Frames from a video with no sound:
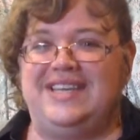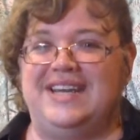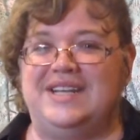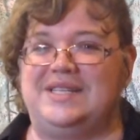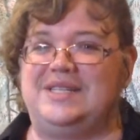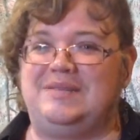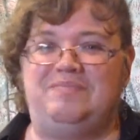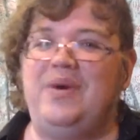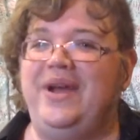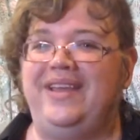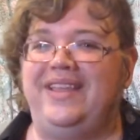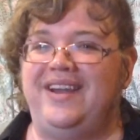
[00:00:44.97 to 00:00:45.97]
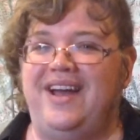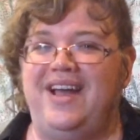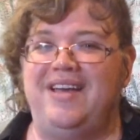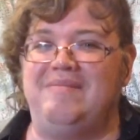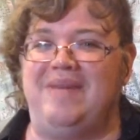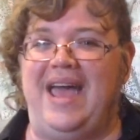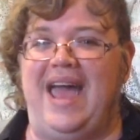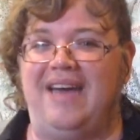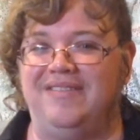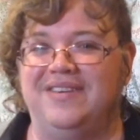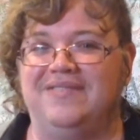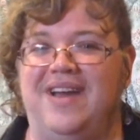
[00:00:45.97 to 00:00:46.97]
gonna spoil it all by
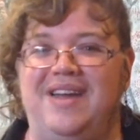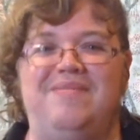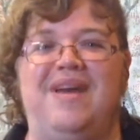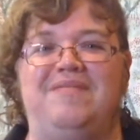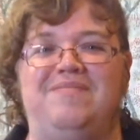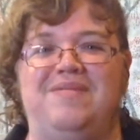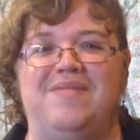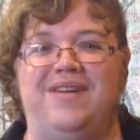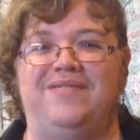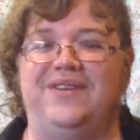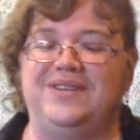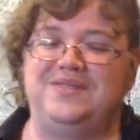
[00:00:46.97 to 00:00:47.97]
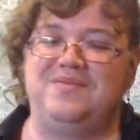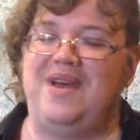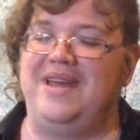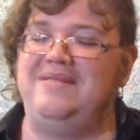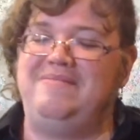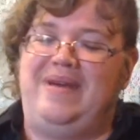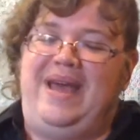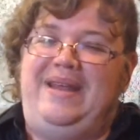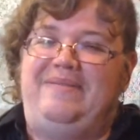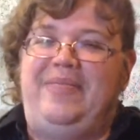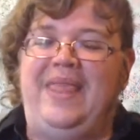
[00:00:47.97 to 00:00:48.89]
having Rhinebeck be my first one, but